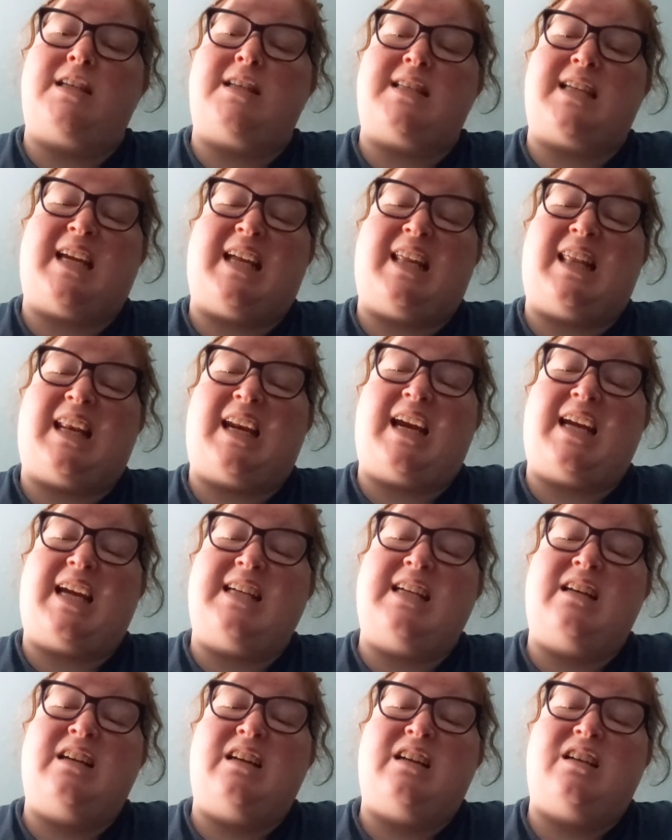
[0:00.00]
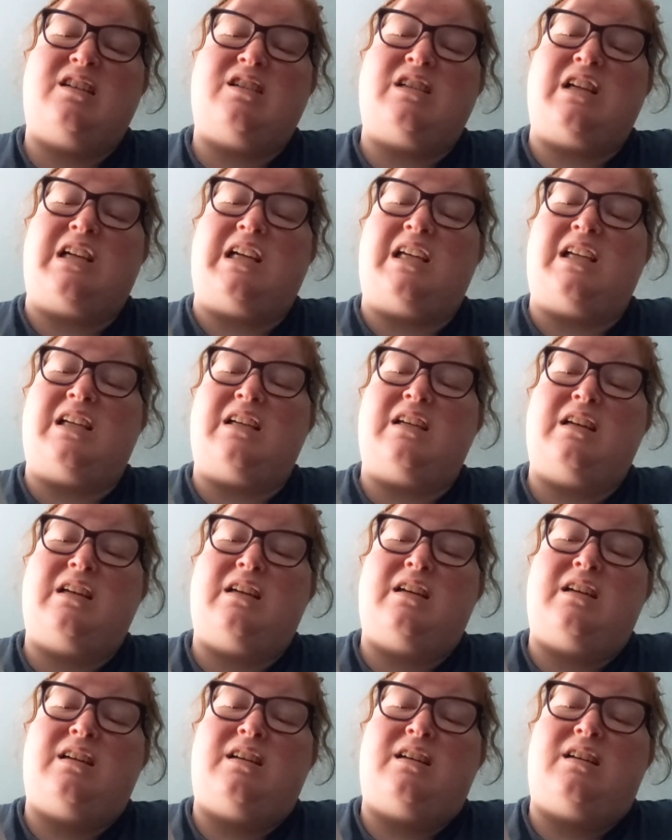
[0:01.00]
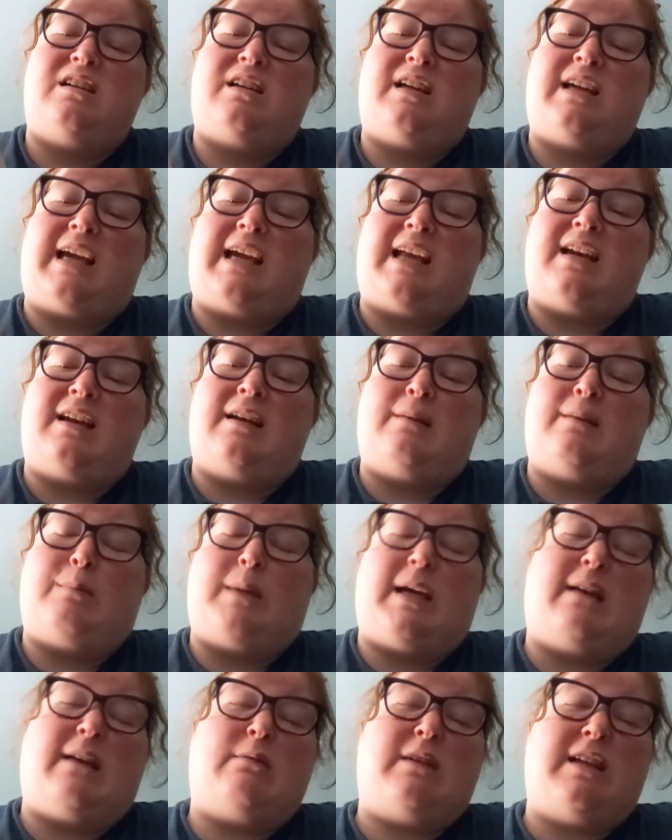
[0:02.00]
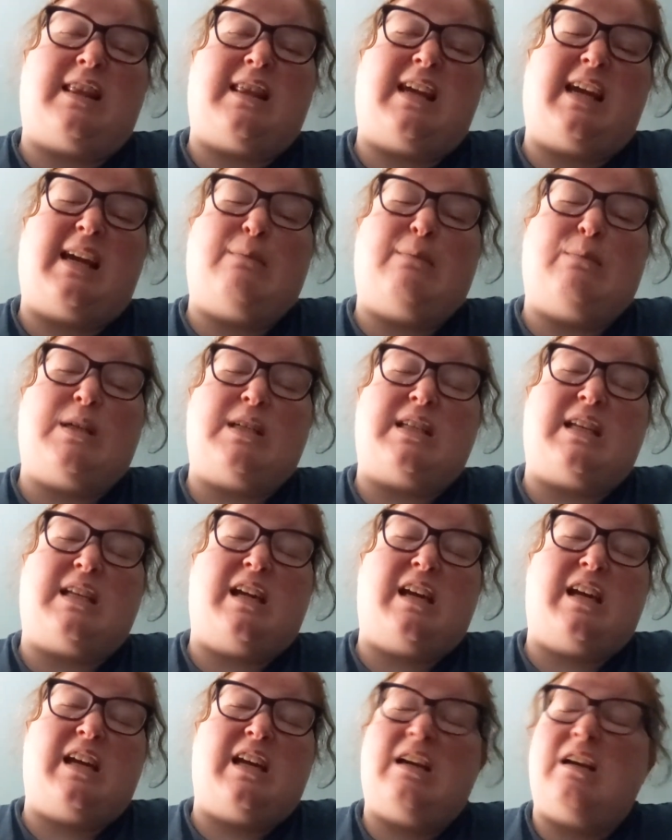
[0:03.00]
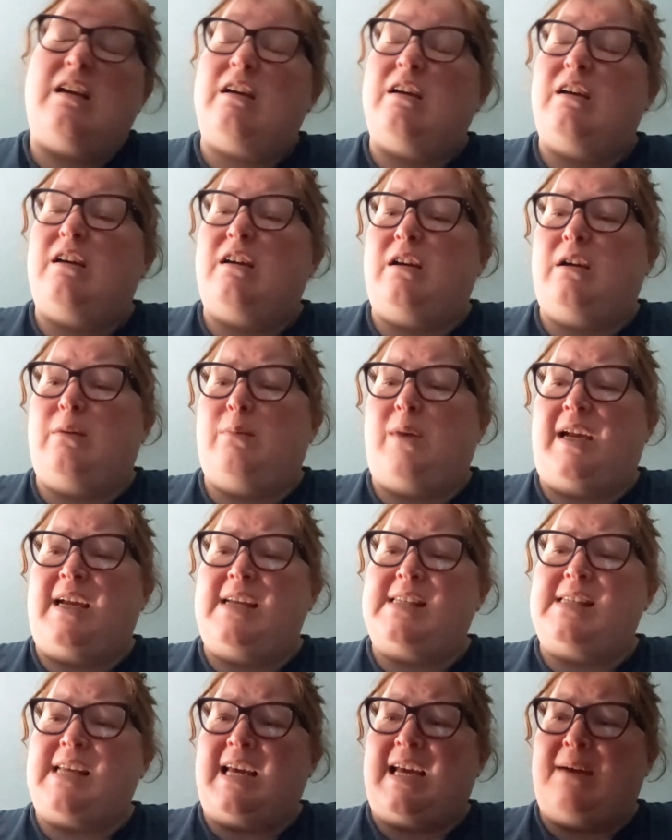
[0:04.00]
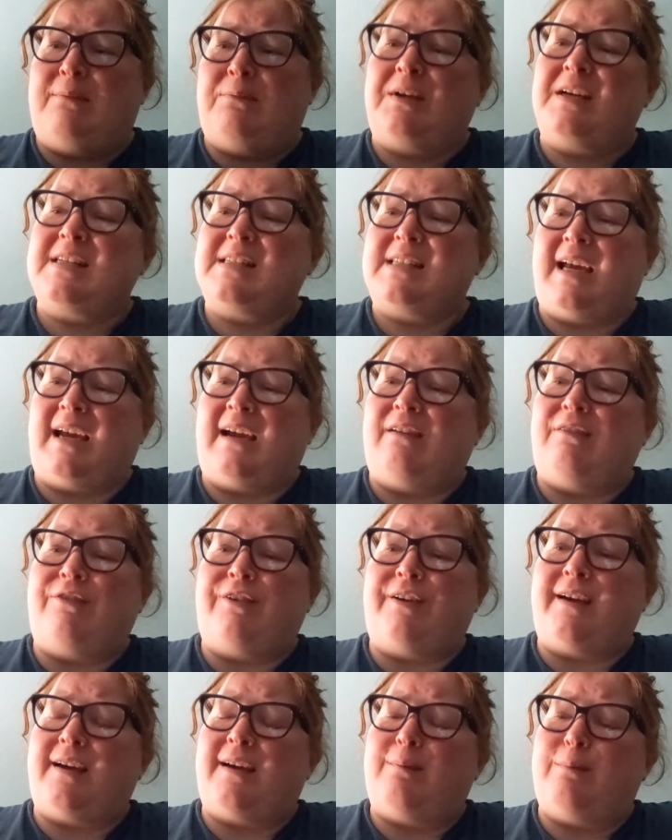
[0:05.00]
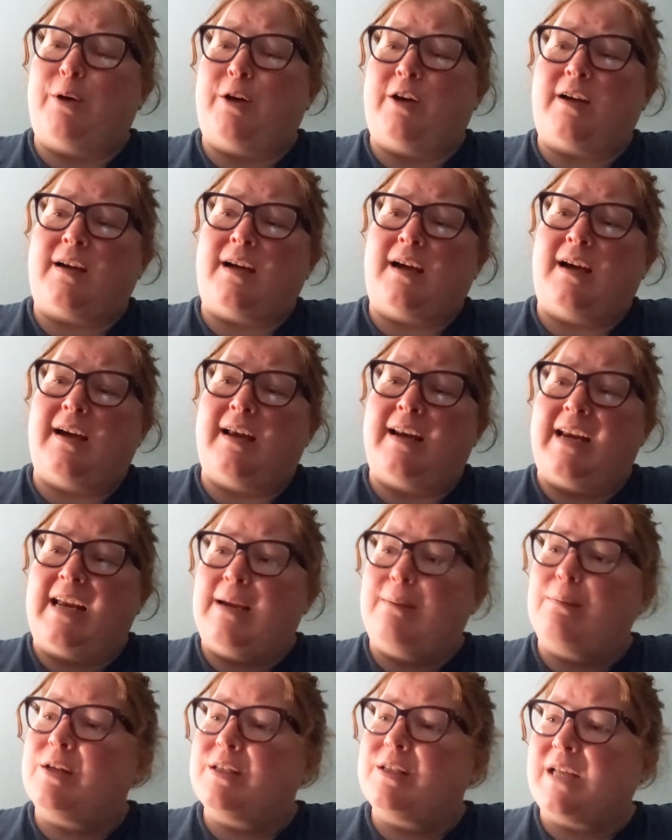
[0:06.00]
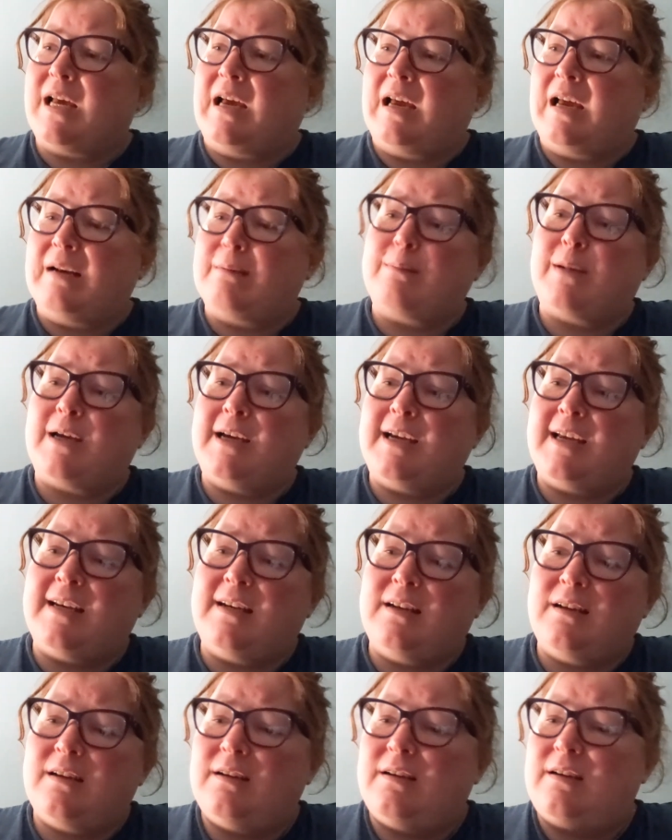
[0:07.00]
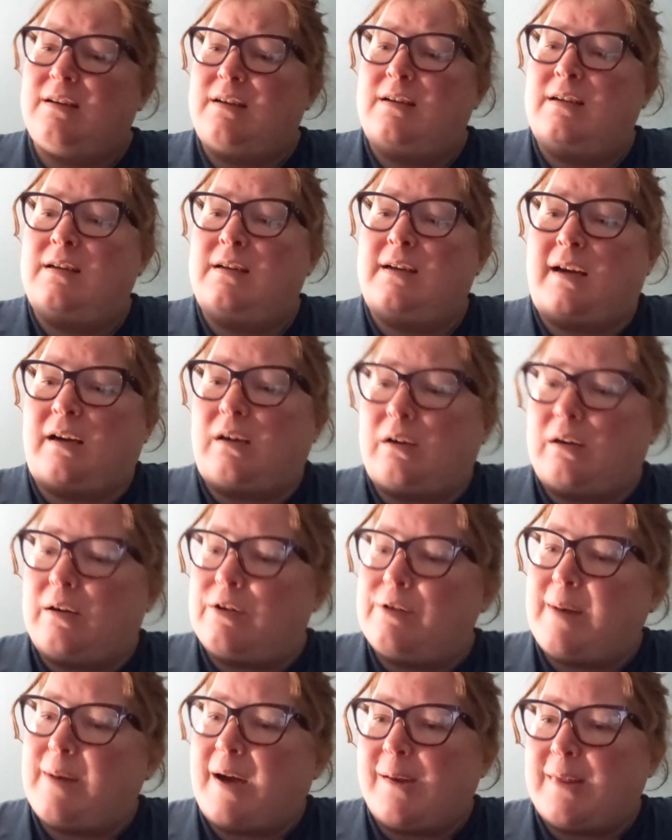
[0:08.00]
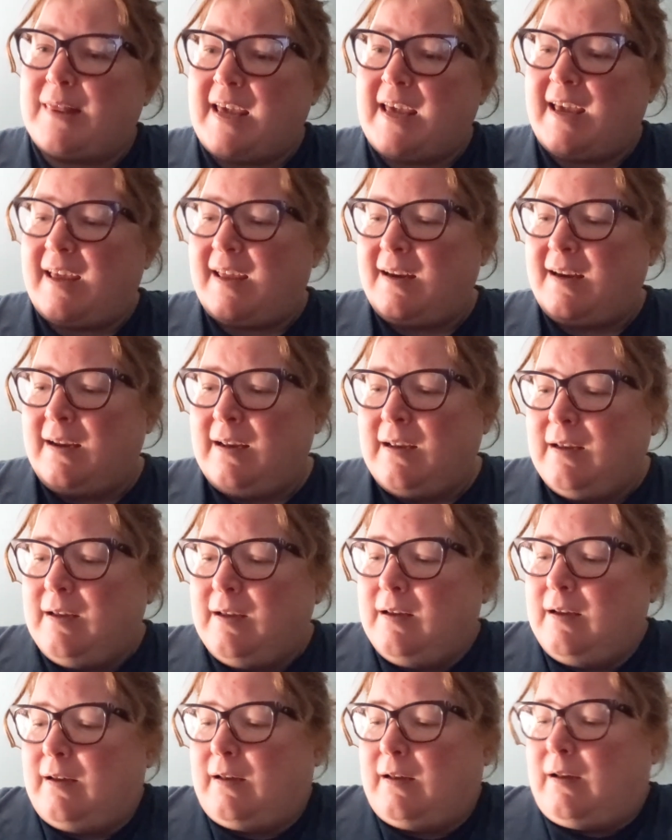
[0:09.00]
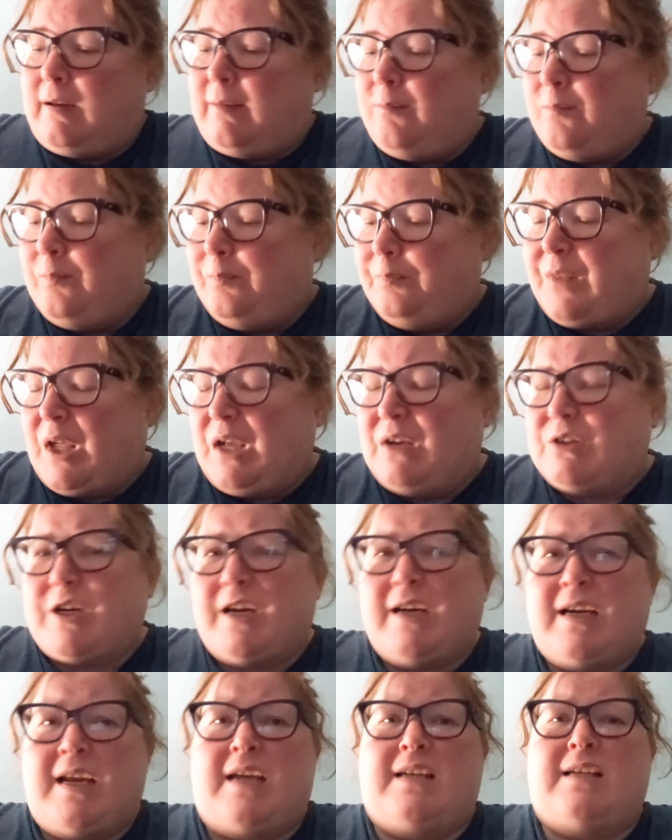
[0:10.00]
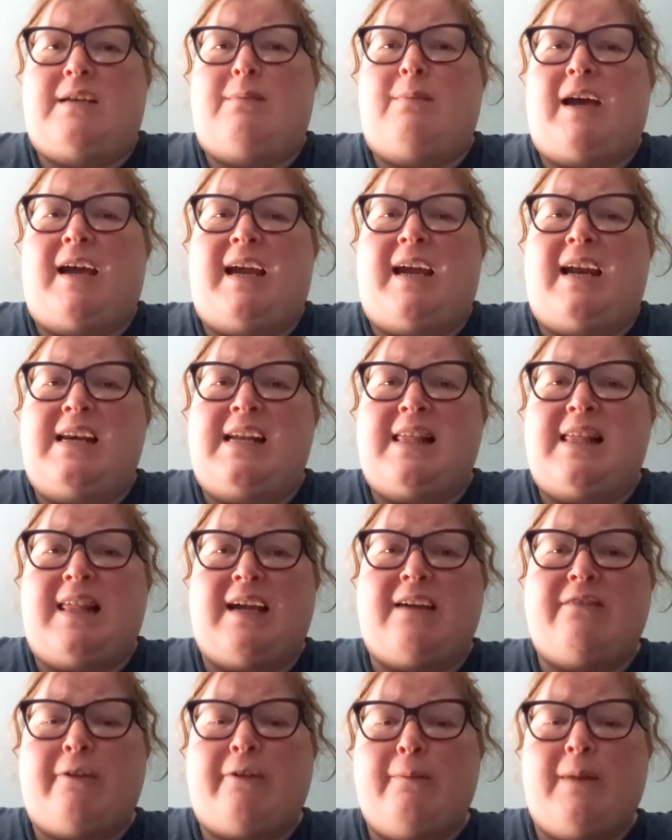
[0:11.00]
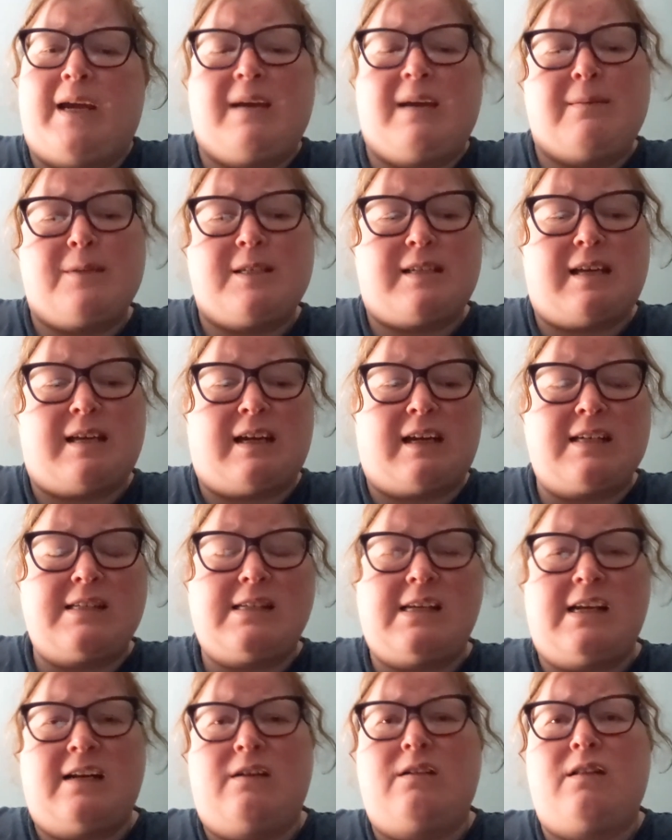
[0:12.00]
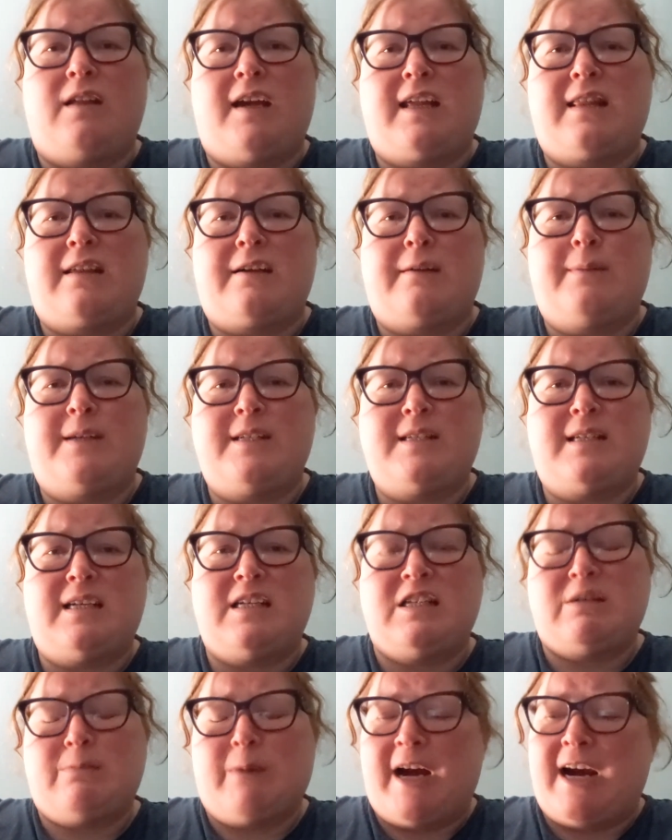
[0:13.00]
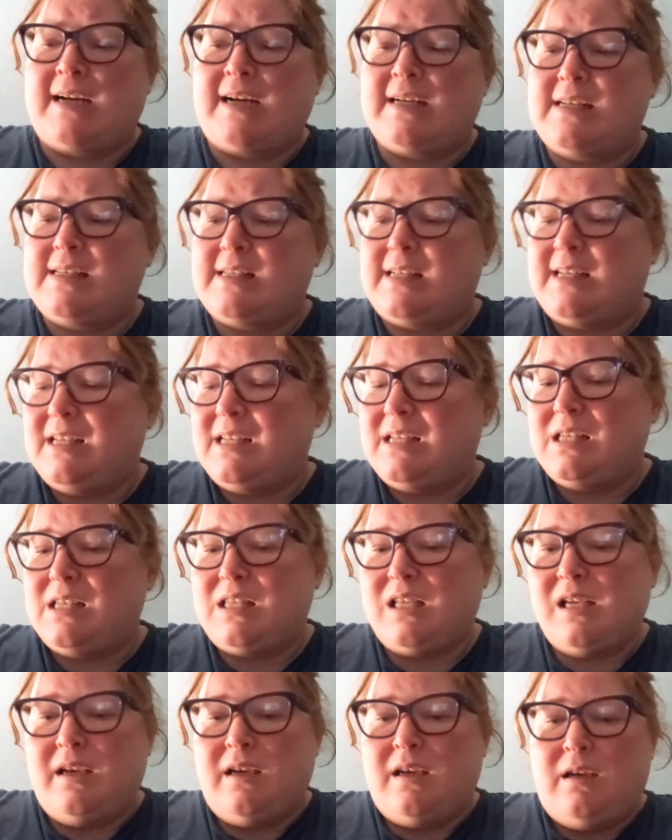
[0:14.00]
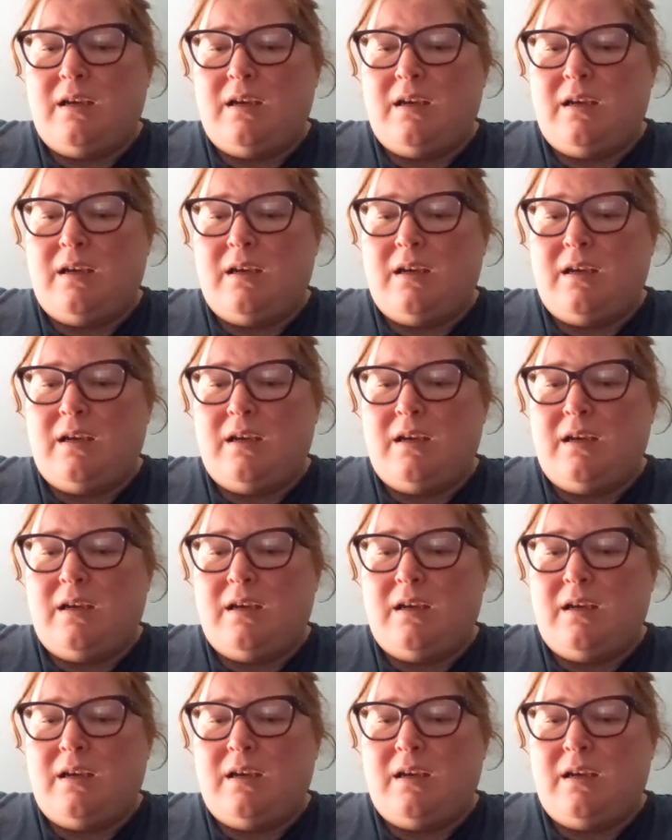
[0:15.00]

say that I shouldn't get in bed with Amazon. I guess I am because I have a book on Amazon, but I don't know about that. I try not to buy anything from Amazon because I don't like their business practices.